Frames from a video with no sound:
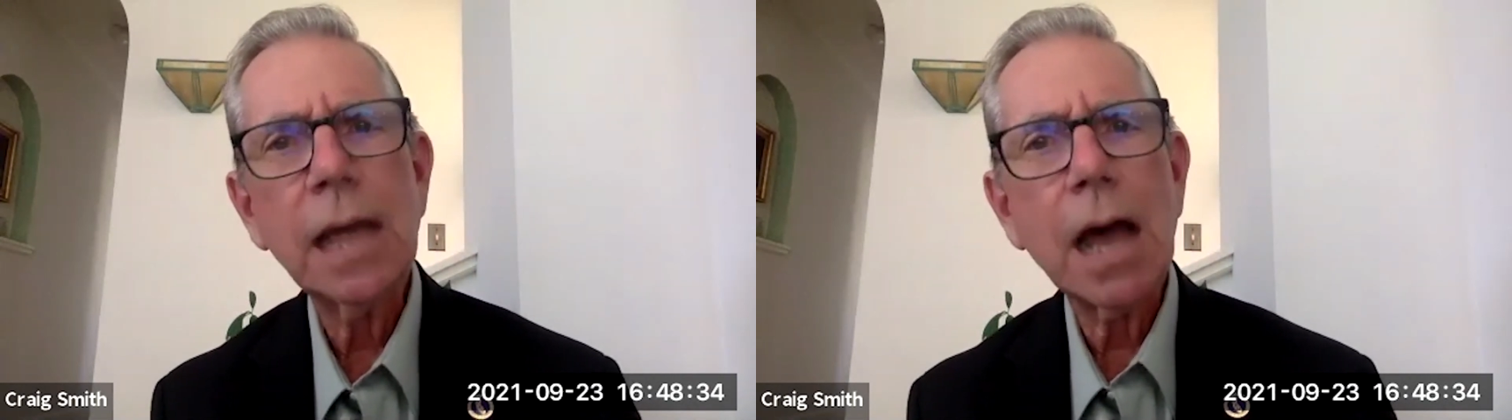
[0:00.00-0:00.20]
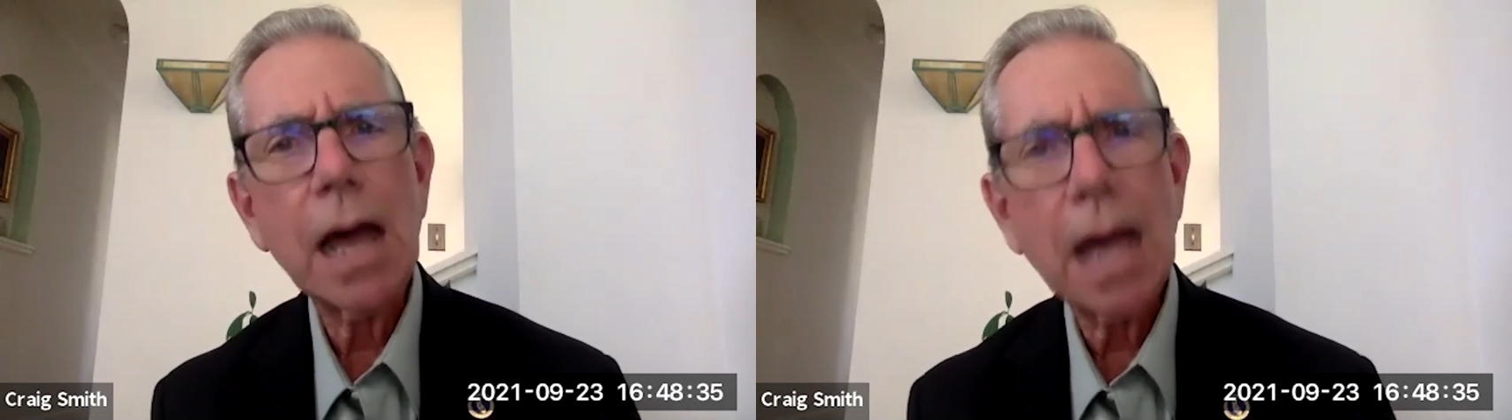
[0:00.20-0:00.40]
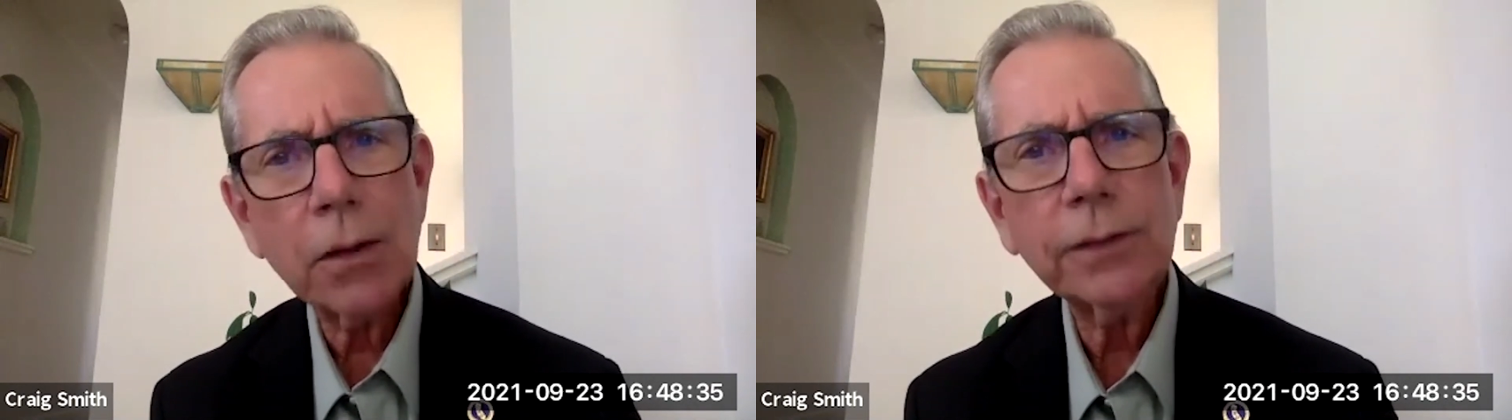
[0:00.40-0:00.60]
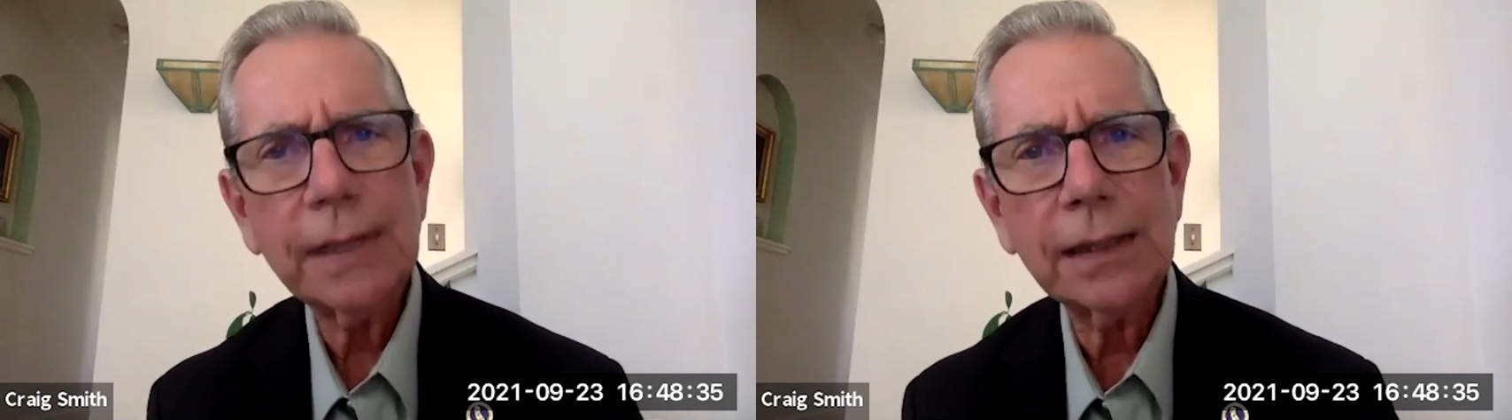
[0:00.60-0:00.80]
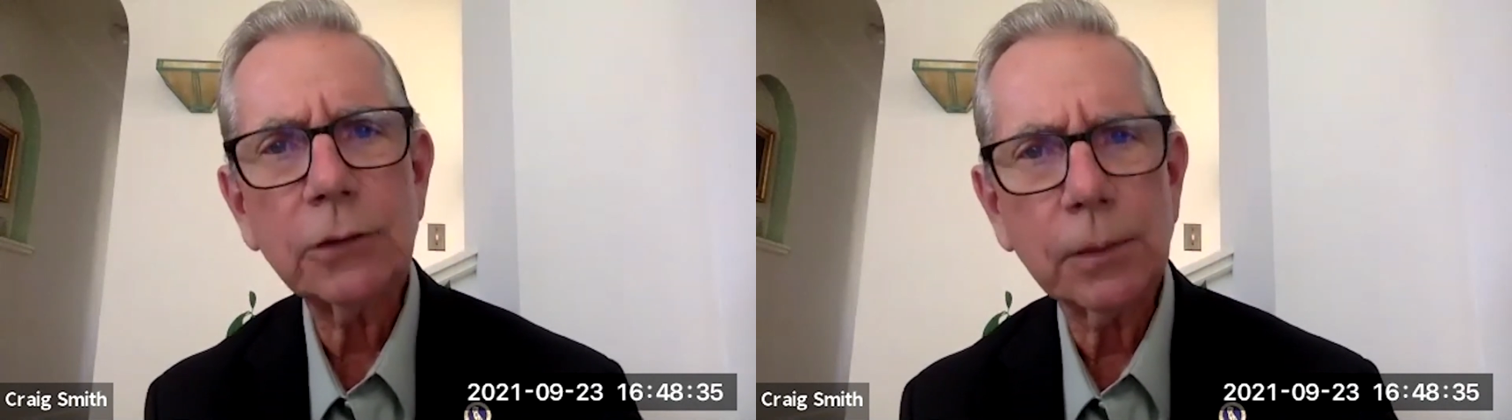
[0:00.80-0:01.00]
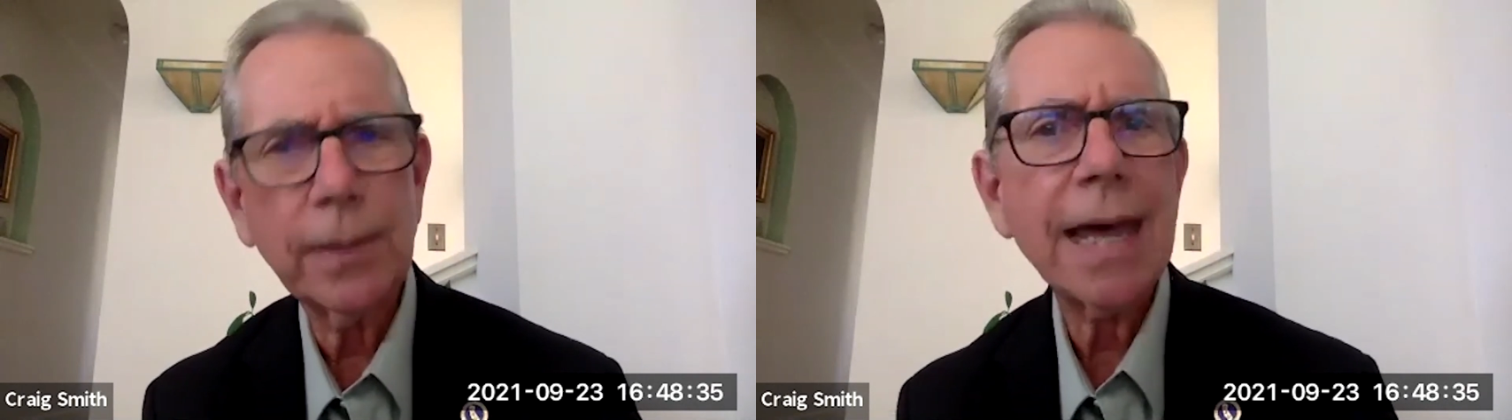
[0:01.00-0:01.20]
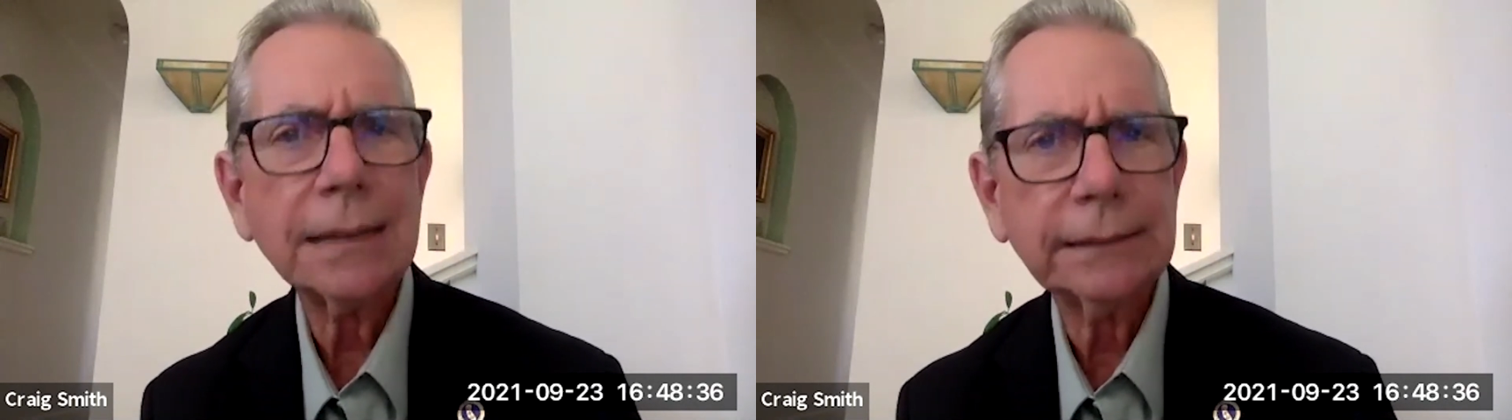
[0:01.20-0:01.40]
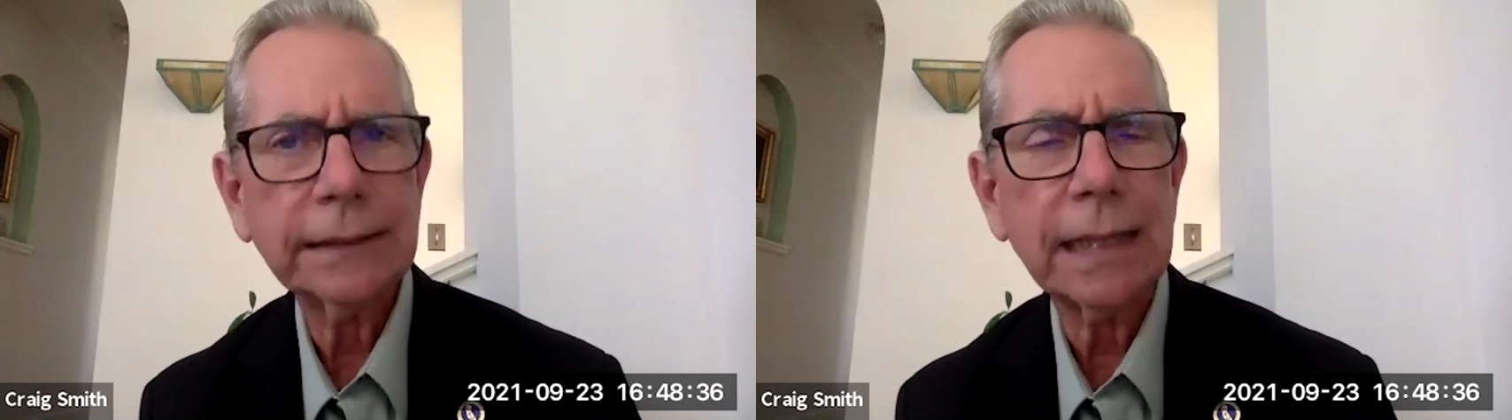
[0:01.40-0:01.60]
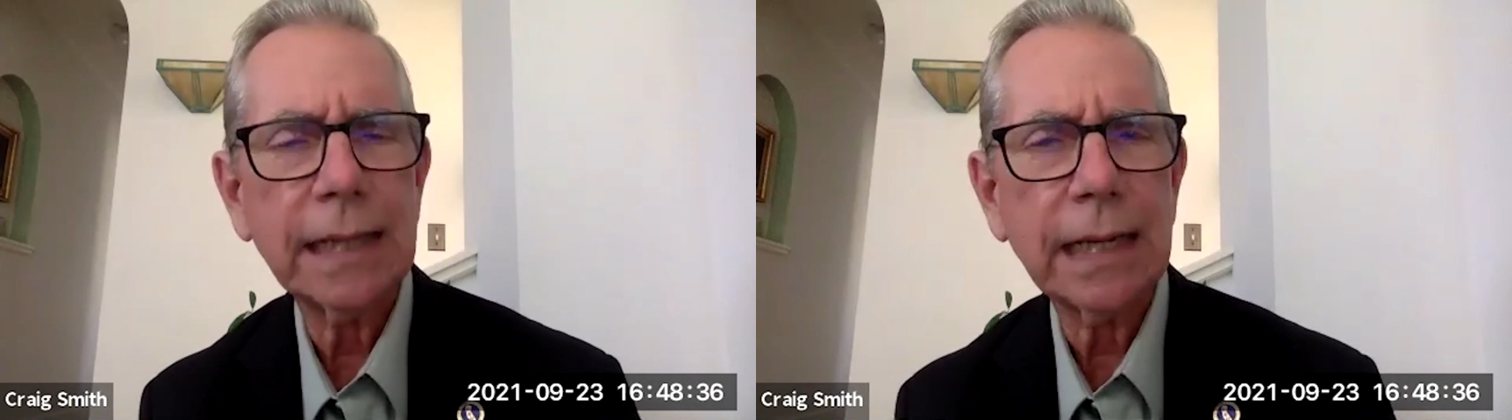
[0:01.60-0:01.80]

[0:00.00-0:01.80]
How can they look past that?